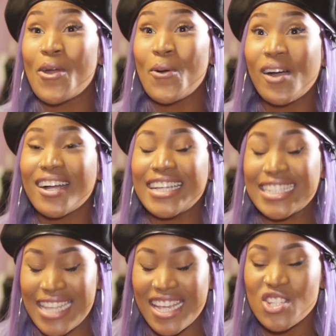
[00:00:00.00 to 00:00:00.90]
You know
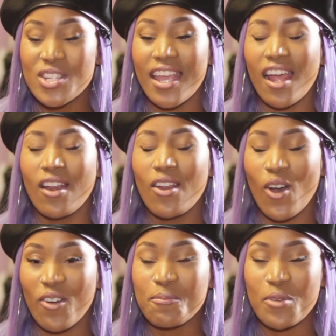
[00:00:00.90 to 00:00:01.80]
what? It's actually a
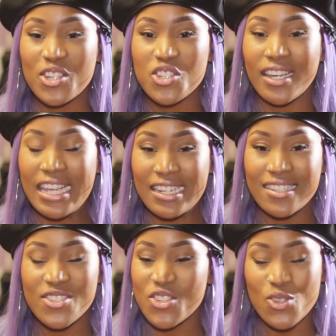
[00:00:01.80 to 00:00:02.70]
lot of pressure,
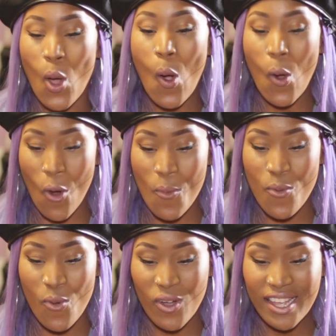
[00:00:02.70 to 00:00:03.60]
and it's just
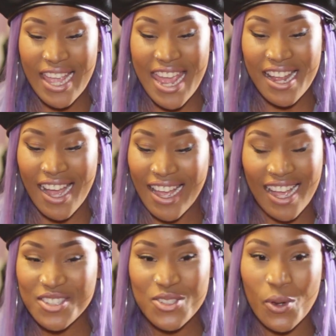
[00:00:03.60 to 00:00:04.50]
horrible. And
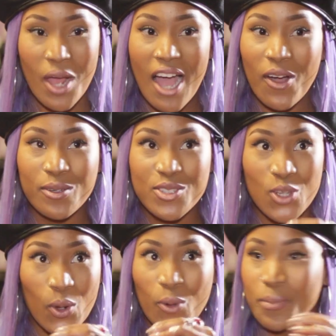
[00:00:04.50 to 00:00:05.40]
I just don't know how
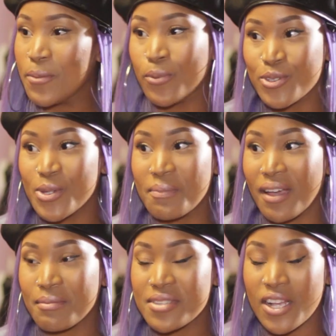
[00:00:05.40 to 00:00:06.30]
solo people do
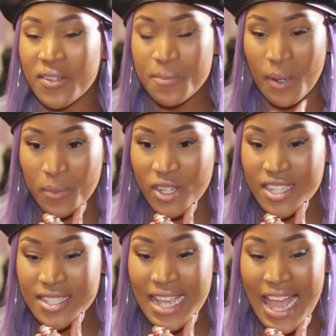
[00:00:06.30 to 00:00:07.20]
it by themselves. But
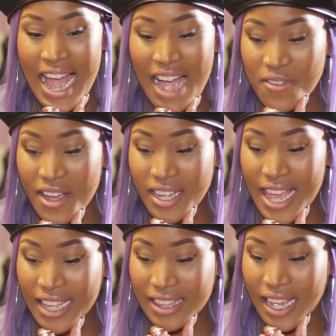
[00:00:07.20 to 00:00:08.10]
because I've kind
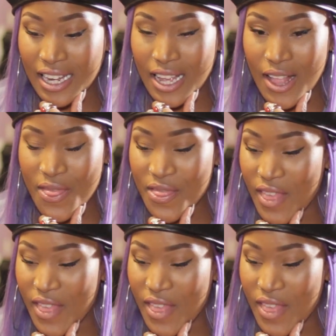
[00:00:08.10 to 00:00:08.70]
of had like